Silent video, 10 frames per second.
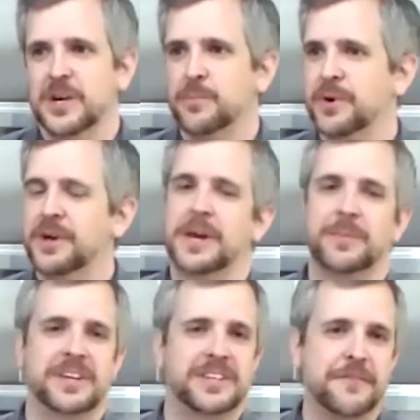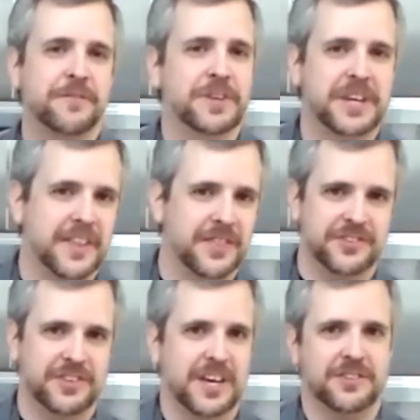But, definitely not the
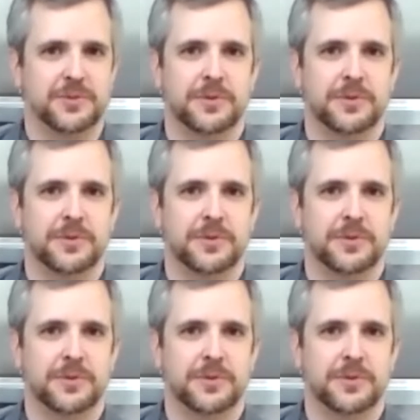zest.